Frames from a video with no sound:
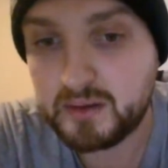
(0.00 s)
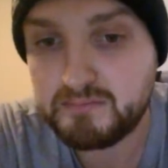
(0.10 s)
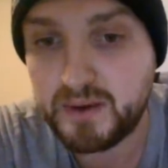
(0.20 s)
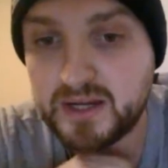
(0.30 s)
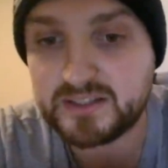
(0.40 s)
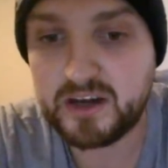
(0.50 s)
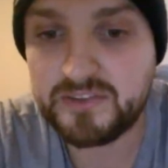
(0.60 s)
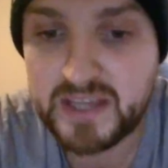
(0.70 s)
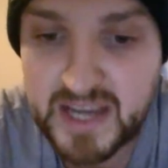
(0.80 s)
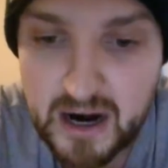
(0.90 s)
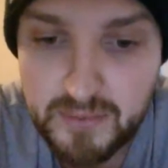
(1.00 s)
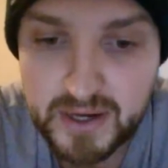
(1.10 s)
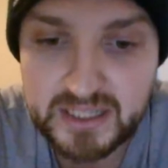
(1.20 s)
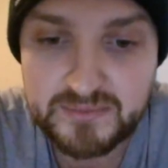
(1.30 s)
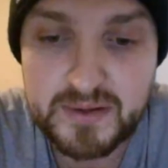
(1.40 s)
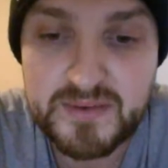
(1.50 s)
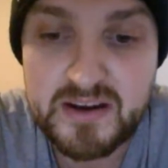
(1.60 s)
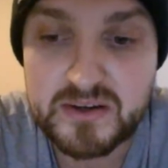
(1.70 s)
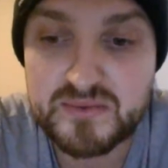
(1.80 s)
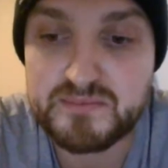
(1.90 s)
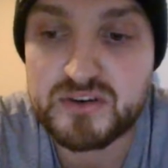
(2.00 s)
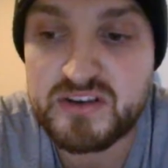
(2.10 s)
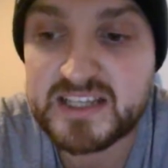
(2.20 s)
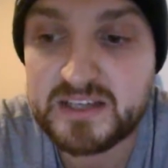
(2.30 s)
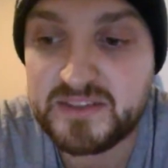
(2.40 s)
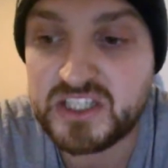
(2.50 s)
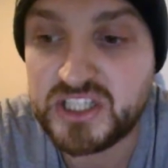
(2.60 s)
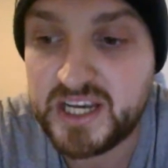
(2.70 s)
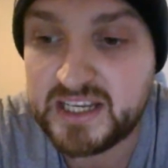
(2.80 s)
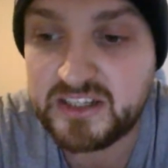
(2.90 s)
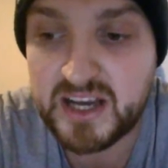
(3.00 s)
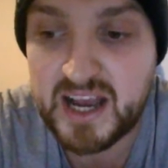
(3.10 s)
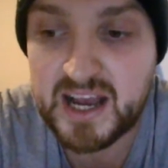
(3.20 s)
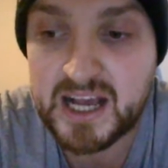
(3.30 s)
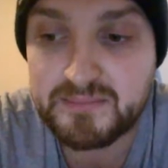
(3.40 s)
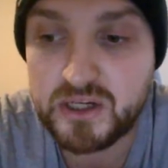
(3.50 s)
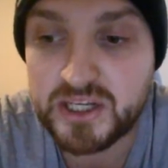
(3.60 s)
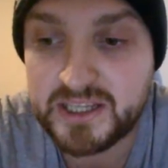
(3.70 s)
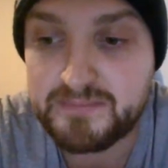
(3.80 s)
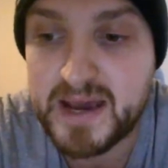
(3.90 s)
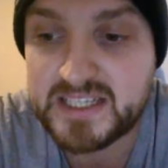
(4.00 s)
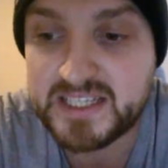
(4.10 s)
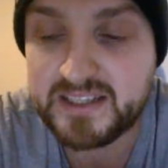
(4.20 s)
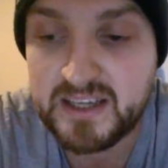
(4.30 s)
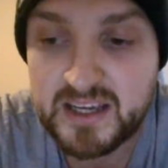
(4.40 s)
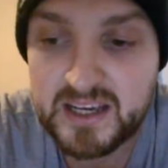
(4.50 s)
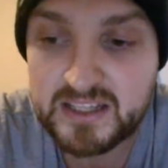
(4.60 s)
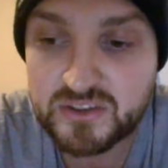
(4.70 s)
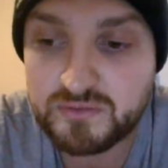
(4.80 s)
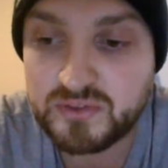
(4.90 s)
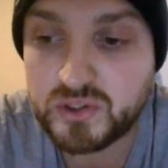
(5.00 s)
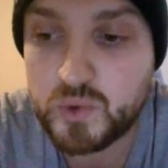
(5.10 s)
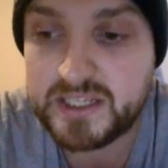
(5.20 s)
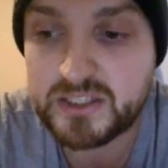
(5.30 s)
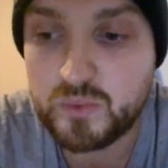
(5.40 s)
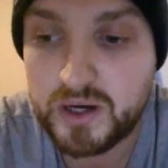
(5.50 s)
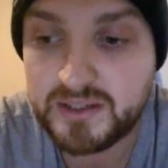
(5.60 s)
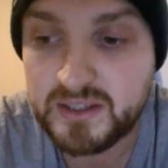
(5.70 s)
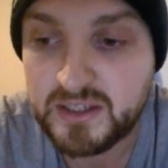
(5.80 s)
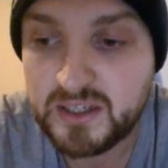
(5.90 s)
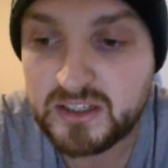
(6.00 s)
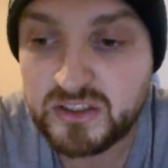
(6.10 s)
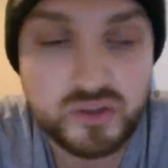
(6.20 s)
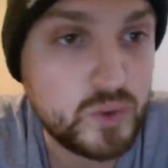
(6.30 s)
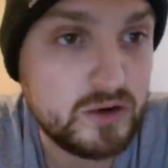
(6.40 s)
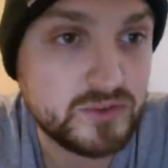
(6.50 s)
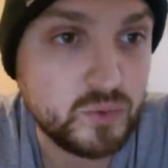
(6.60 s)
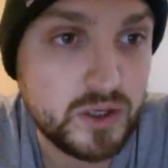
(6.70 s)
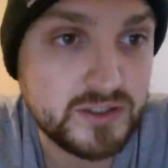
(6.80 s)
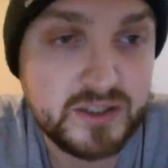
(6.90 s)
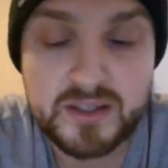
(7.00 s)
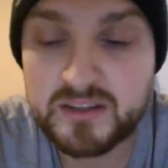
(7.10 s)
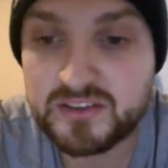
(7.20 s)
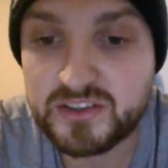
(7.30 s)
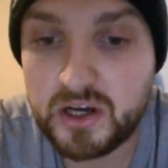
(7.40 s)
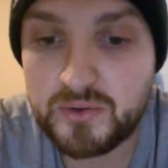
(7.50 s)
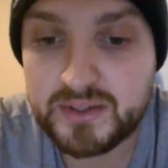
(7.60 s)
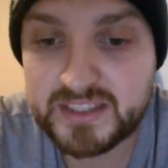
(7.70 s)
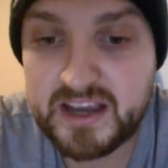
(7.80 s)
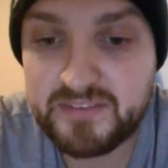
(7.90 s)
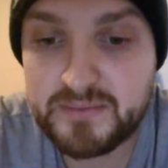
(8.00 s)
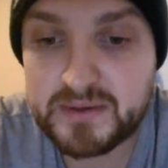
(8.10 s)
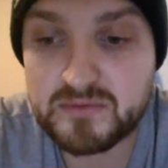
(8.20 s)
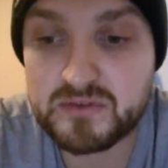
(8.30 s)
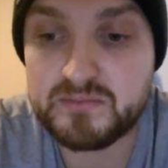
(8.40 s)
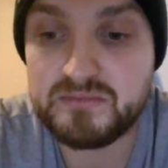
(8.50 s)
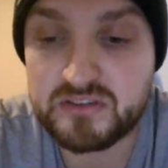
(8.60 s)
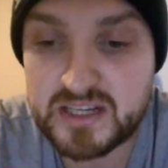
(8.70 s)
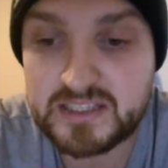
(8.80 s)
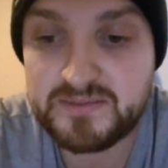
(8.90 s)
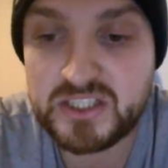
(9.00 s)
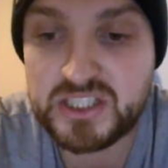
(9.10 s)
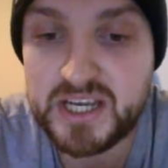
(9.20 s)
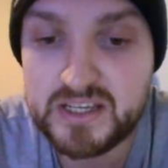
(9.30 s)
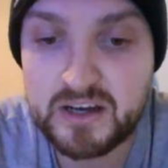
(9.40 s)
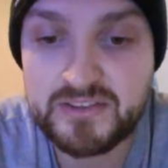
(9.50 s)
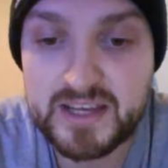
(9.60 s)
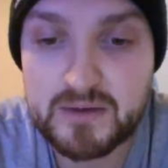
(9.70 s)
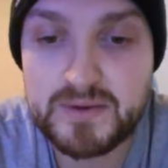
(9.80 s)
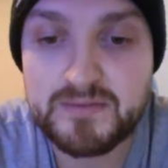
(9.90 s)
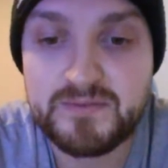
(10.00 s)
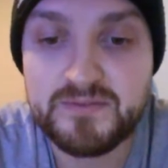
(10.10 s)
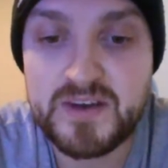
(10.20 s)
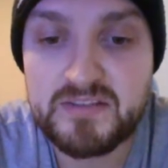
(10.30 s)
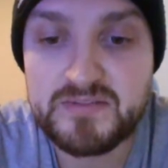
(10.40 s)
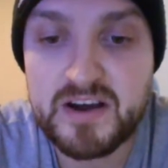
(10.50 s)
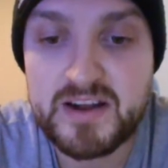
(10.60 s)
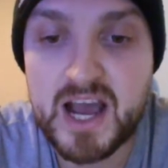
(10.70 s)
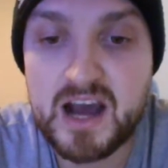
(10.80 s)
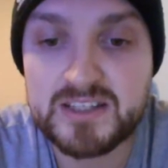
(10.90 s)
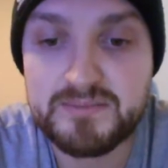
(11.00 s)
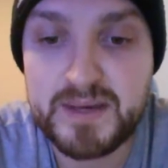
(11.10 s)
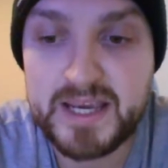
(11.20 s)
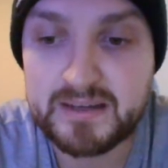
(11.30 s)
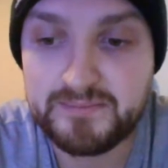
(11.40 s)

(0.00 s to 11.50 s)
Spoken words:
But I think Carabo Cliffs has been very progressive this year. And as by looking at the betting, it's gone from 20-1 to 12-1. So it's definitely been progressive this year. And I think it'll be very, very hard to beat.